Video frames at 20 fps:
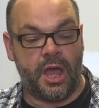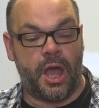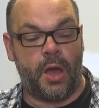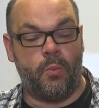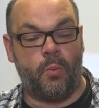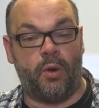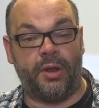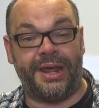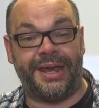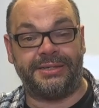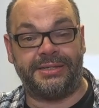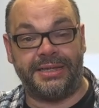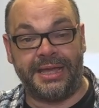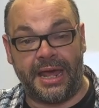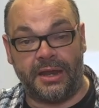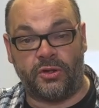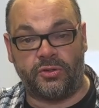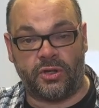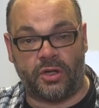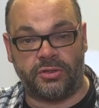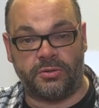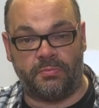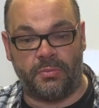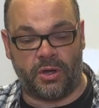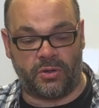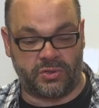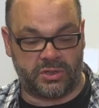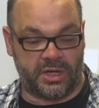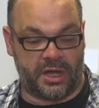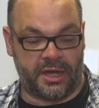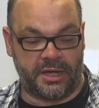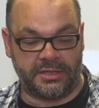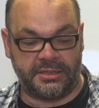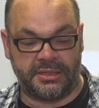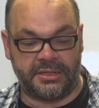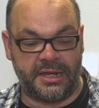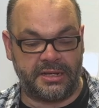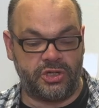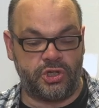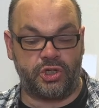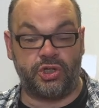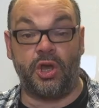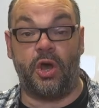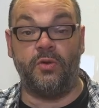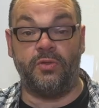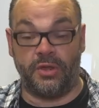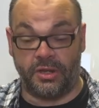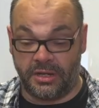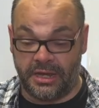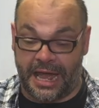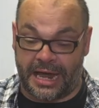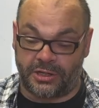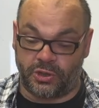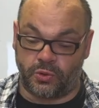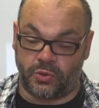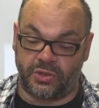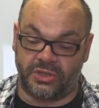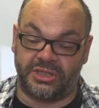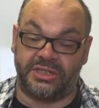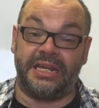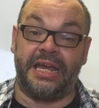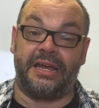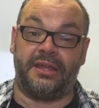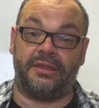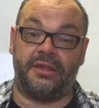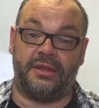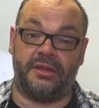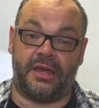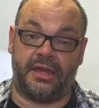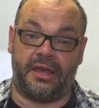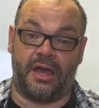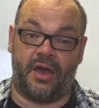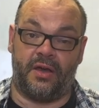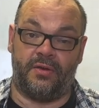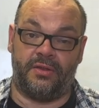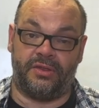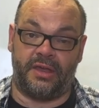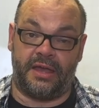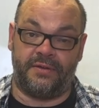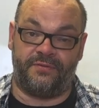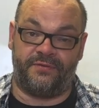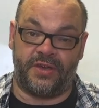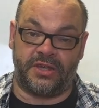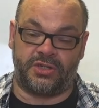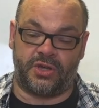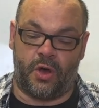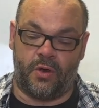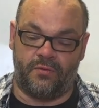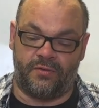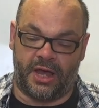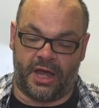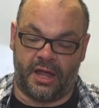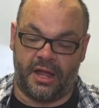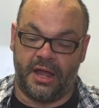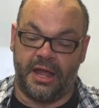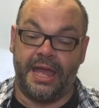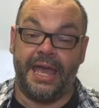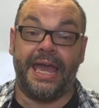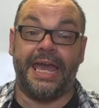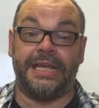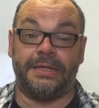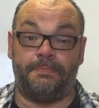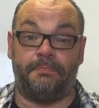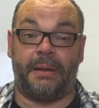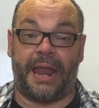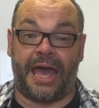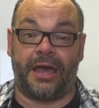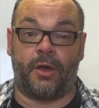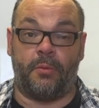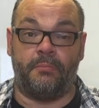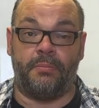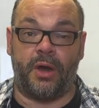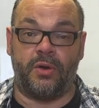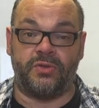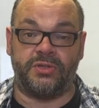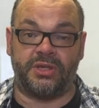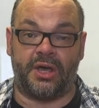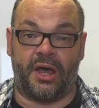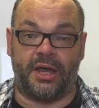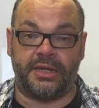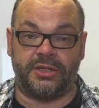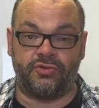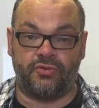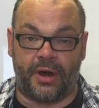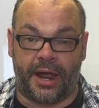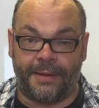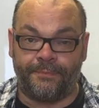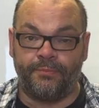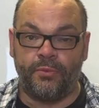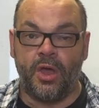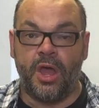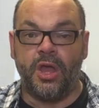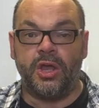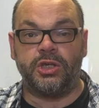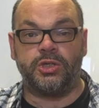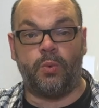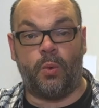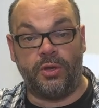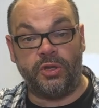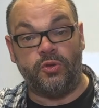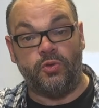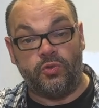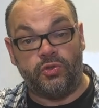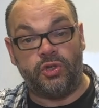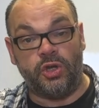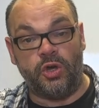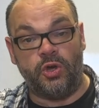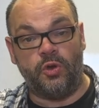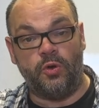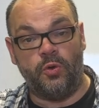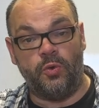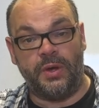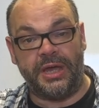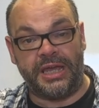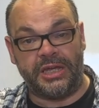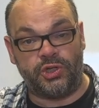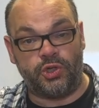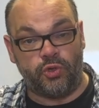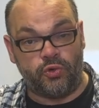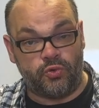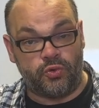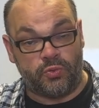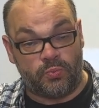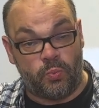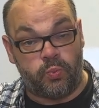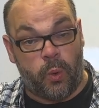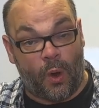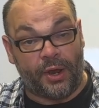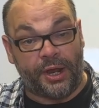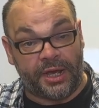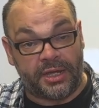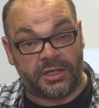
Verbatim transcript: and one has a yellow dot on both sides. And then you show that the actual stick that they, they fit over is black on both sides, right? So what you do is you, one at a